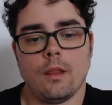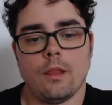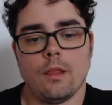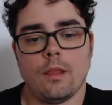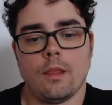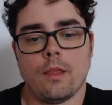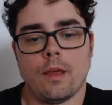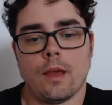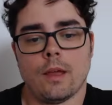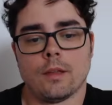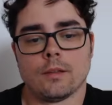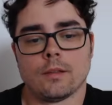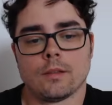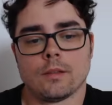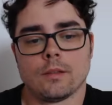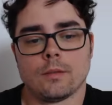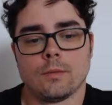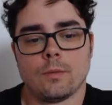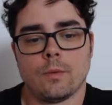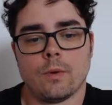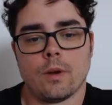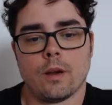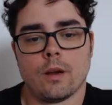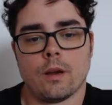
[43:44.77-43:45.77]

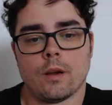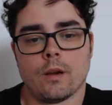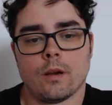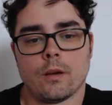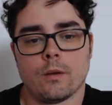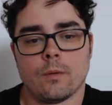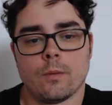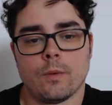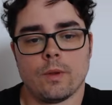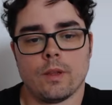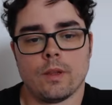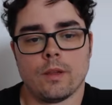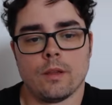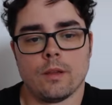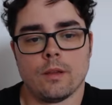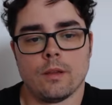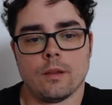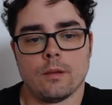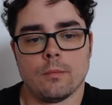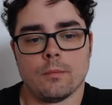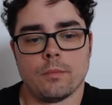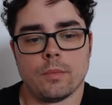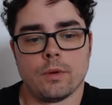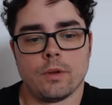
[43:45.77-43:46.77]
That's where
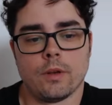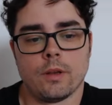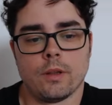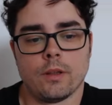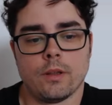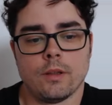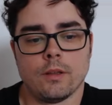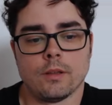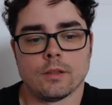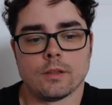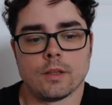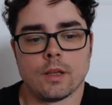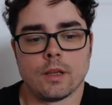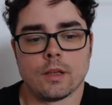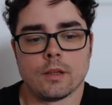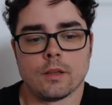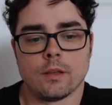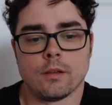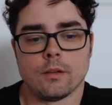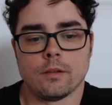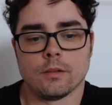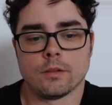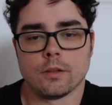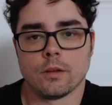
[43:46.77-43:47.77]
we put in these
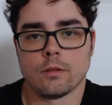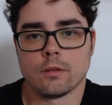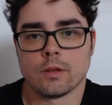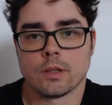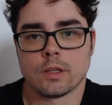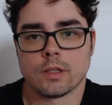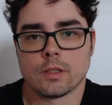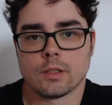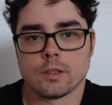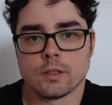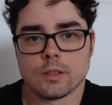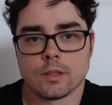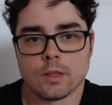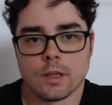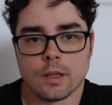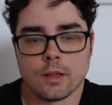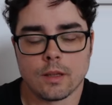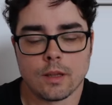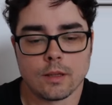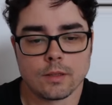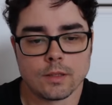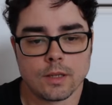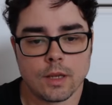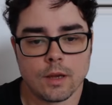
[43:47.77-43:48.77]
like little tokens,
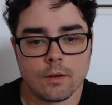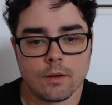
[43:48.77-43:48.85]
and that's